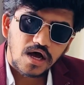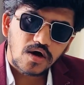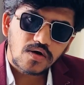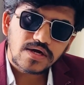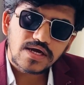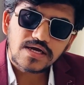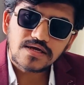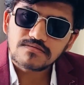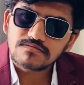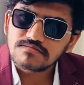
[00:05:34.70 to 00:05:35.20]

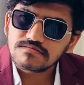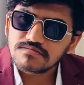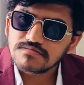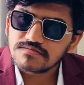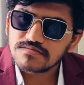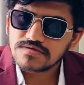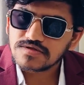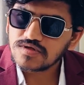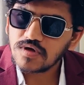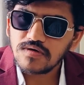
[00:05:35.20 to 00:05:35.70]
Okay,
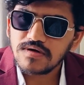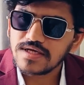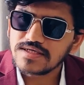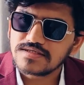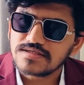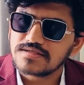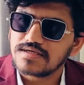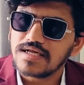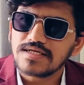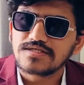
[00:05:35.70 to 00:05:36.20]
so
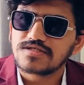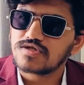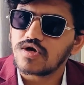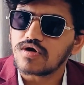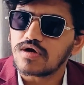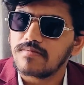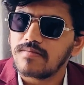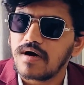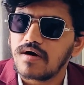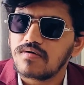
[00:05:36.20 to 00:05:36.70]
let's let's
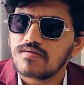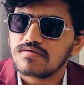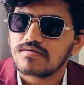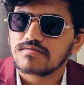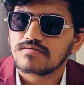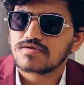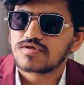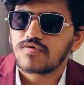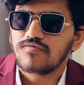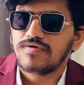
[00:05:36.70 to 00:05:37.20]
talk
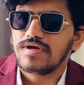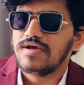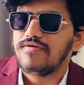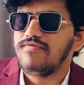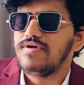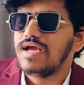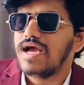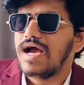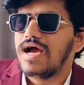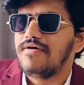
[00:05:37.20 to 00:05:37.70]
about so we
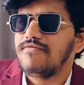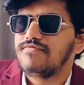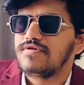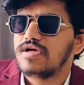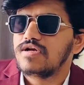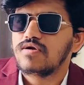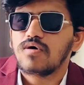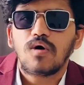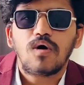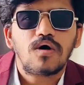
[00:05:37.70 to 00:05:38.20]
we have
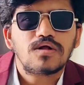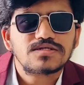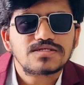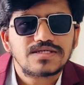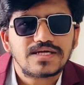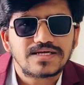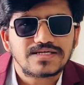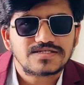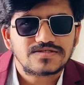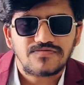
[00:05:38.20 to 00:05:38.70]
done all the
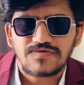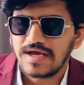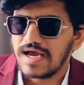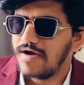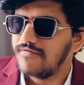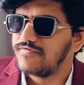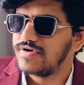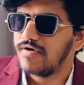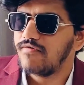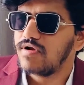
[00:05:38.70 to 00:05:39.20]
things we
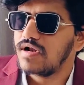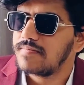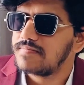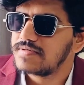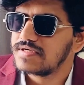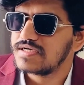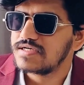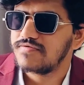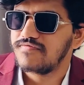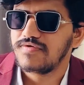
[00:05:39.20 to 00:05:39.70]
have
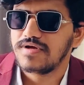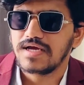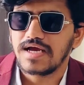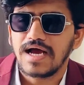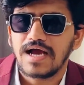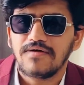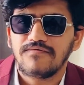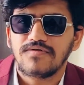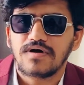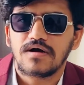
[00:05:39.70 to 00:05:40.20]
developed it we
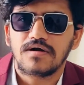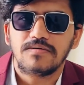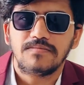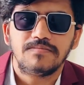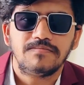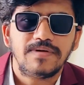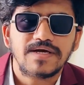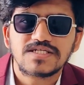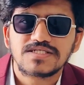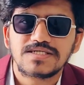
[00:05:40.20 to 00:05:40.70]
have our
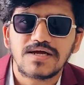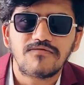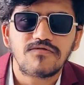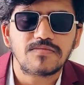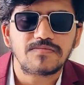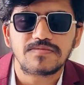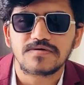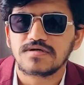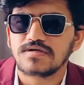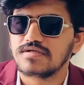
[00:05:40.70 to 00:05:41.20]
best
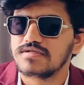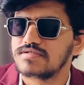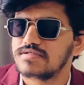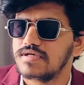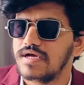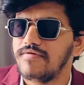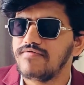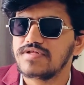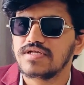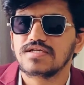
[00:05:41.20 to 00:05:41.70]
developers
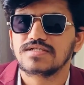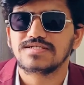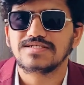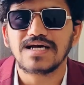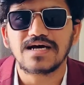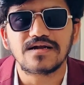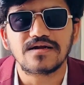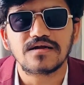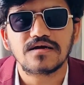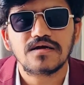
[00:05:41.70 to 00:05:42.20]
everything is
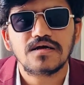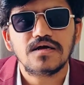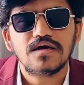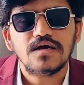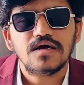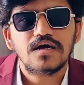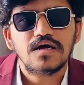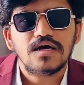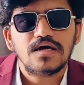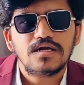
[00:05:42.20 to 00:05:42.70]
done
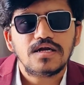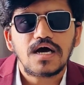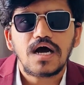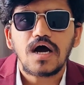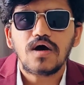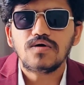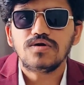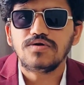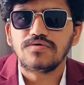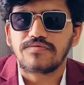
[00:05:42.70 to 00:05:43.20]
now
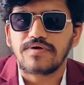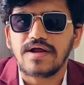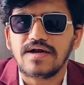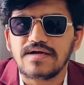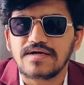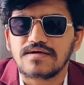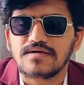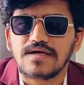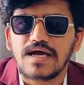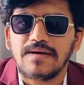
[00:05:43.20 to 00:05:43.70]
how do you run
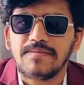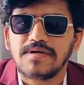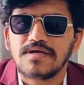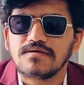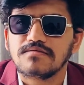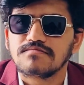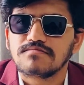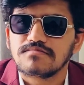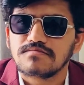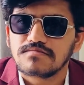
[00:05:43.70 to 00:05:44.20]
it i mean
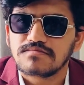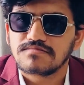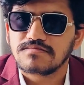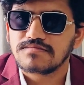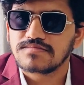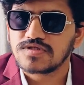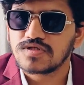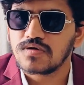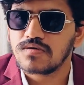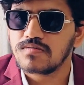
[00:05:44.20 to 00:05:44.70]

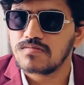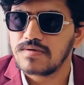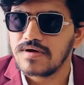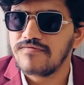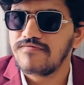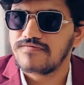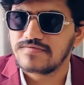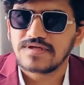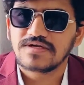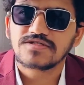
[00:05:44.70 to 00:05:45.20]
so
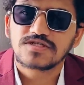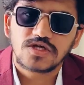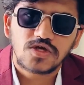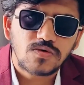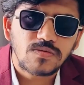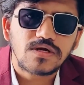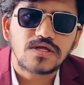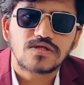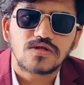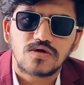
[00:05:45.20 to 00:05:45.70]
if there's a
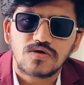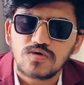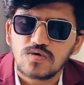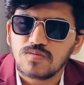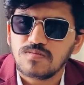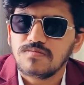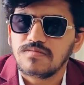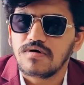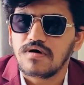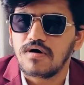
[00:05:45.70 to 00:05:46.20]
human in the
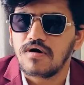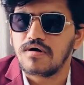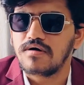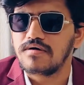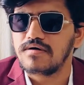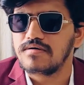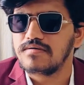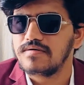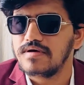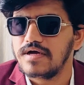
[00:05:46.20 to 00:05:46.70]
loop or
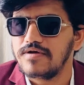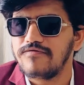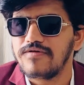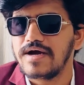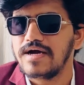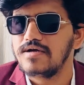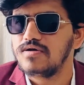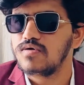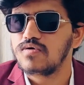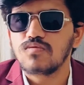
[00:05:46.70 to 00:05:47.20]
if
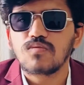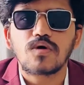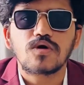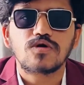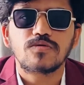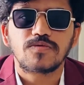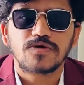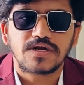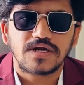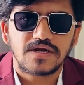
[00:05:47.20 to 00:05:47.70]
i don't want
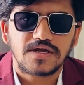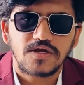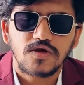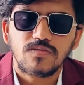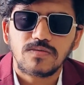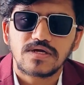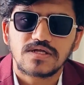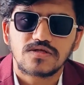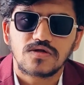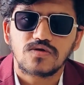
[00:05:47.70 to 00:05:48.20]
to put any
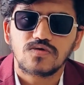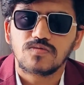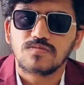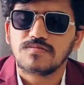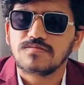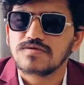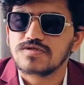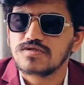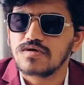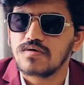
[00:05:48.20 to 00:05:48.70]
human in the
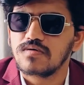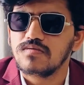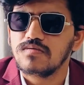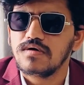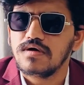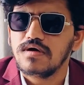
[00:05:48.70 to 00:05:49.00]
loop so